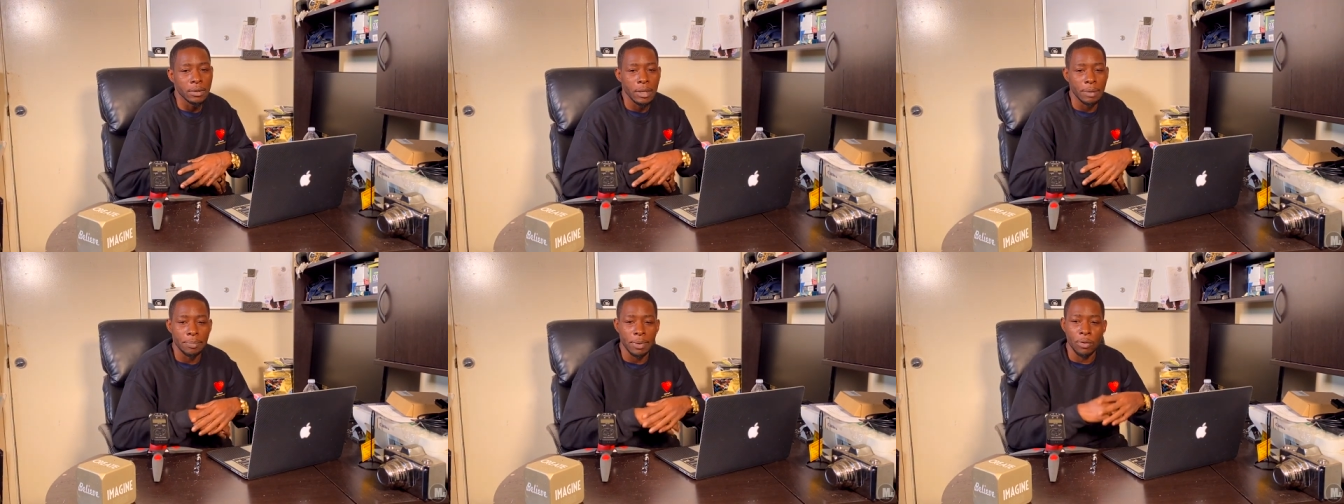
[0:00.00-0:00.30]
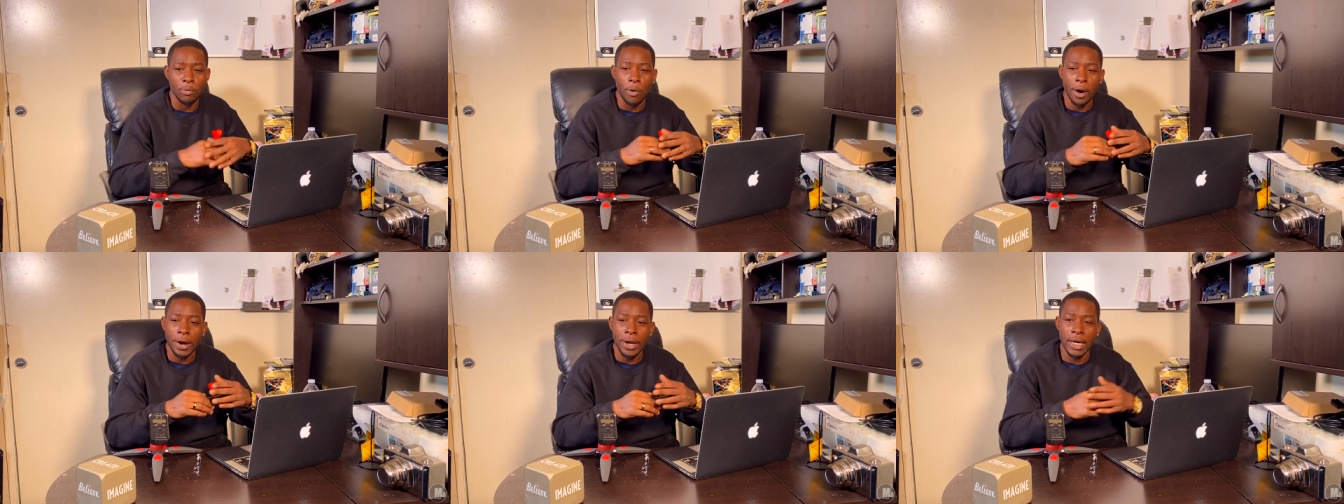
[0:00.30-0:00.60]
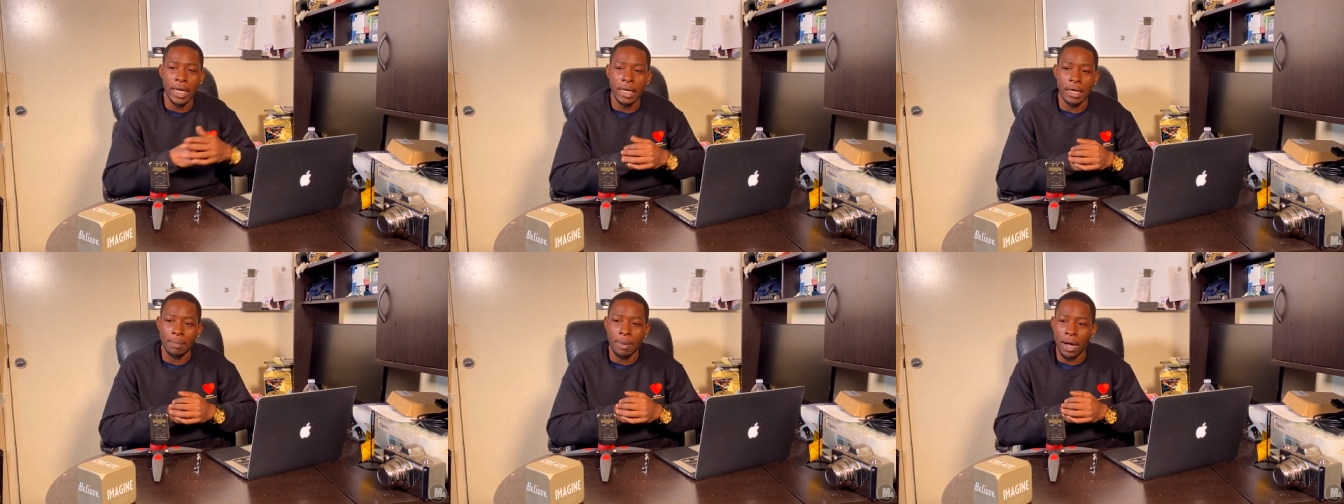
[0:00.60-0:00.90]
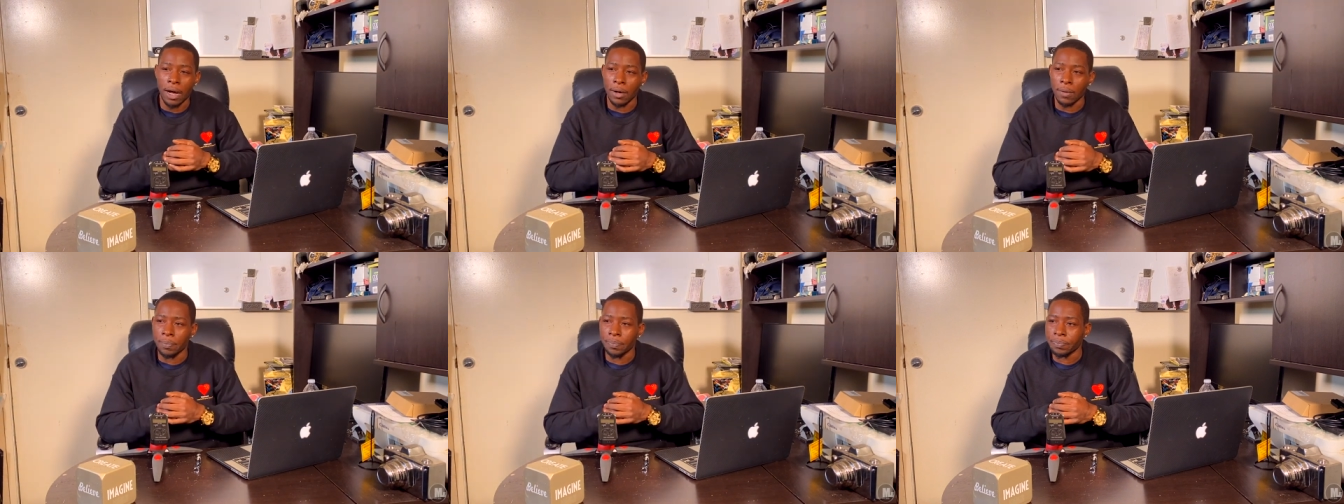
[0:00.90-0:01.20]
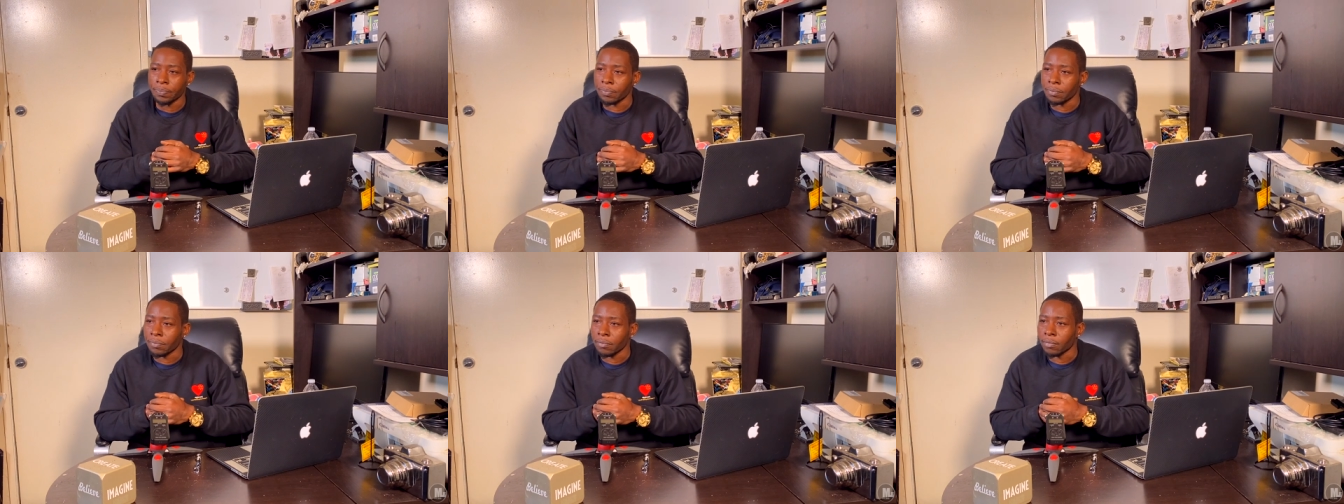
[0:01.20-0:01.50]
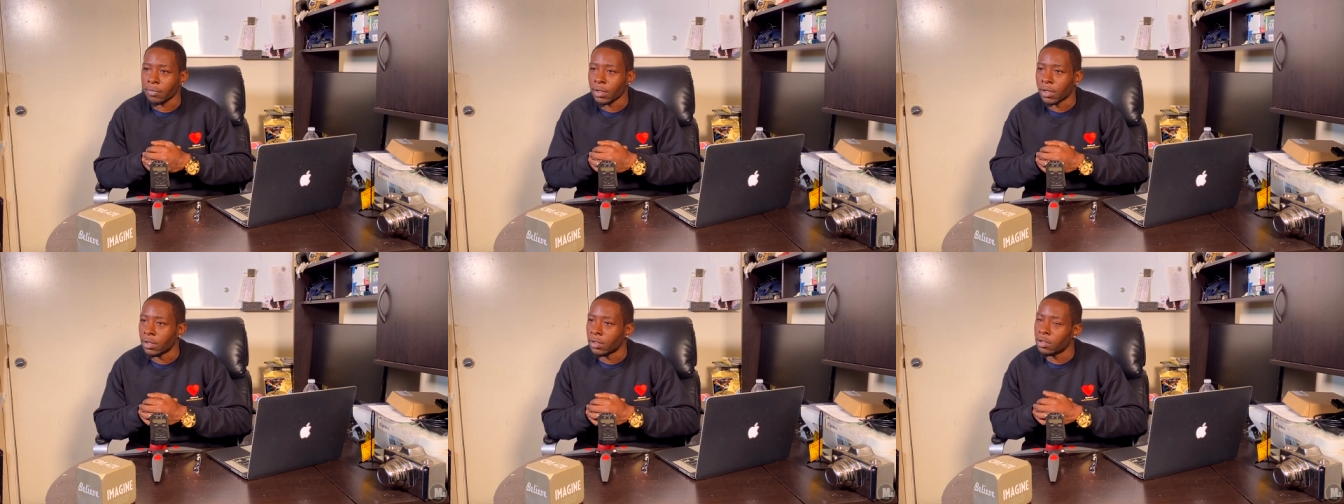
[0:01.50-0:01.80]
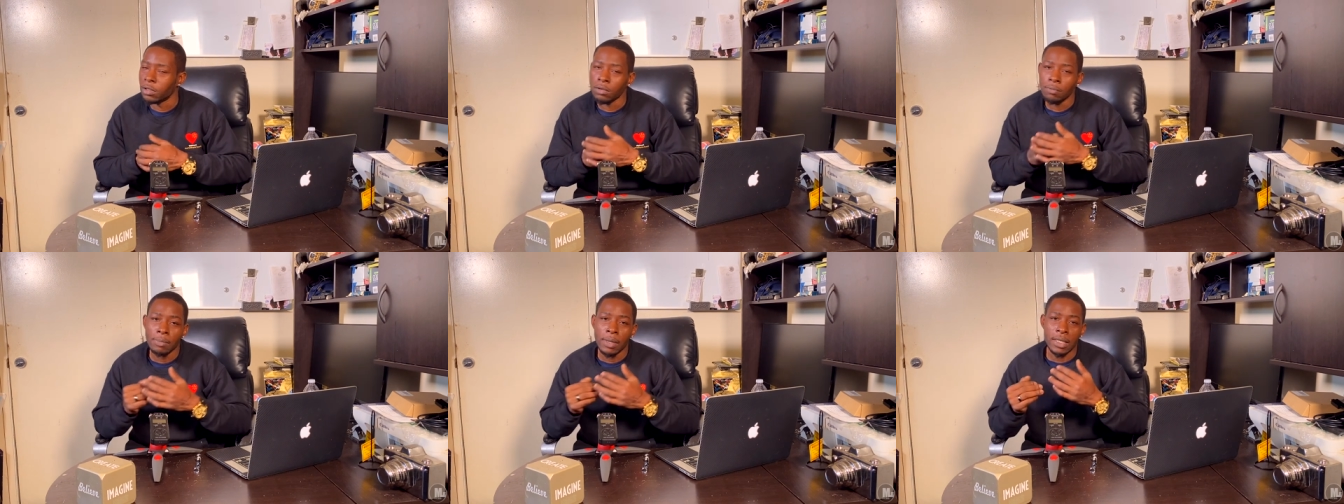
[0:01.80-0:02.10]
Been working it about
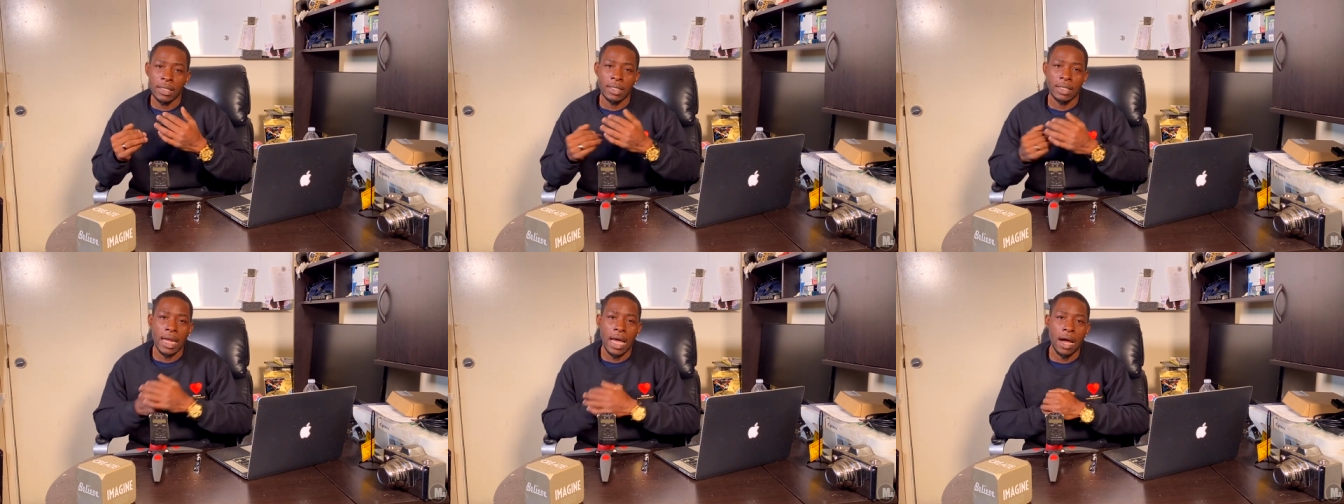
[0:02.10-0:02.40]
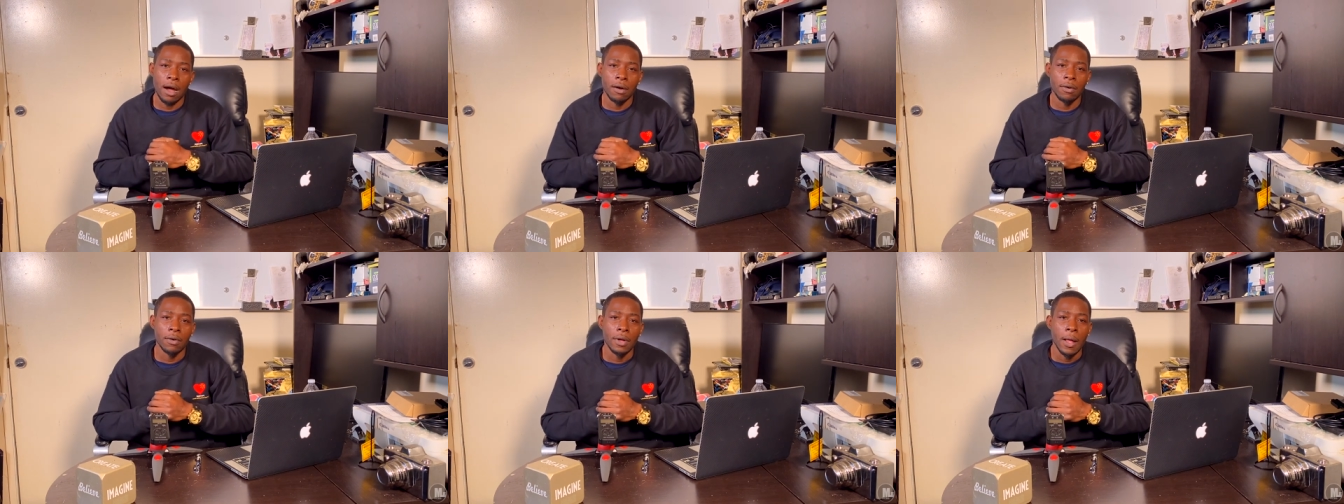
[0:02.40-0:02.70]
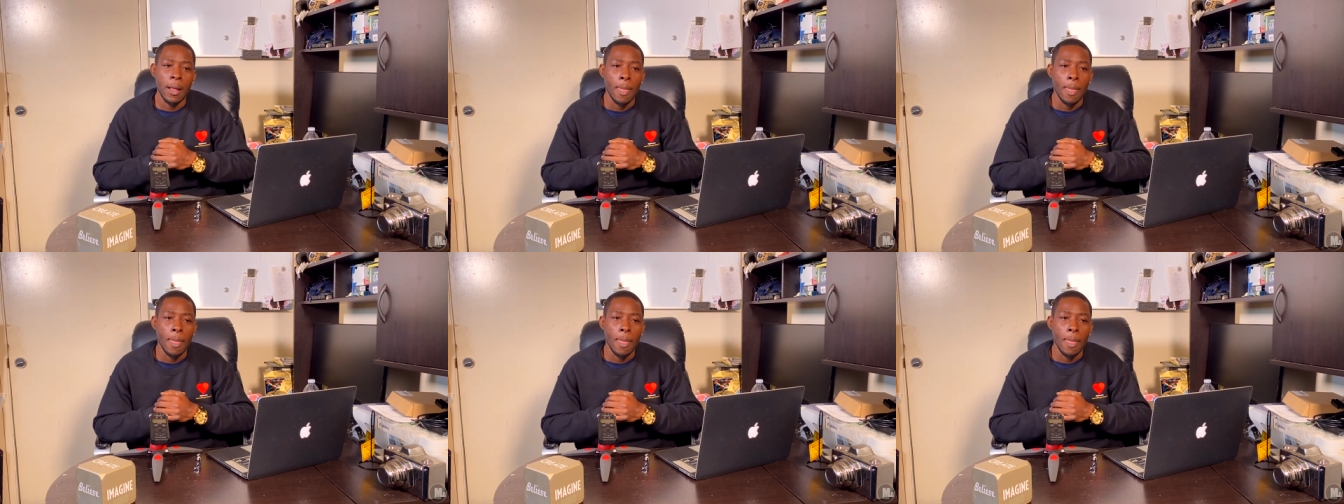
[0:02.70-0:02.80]
two months now.